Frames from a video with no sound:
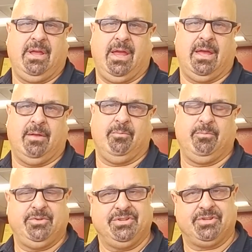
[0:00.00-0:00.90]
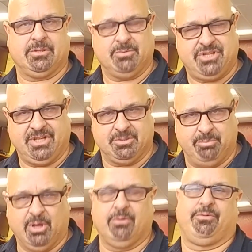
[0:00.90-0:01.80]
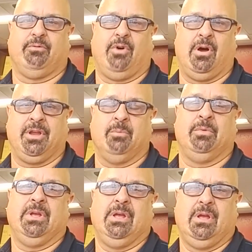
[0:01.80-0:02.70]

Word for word: and since this machine is built for volume,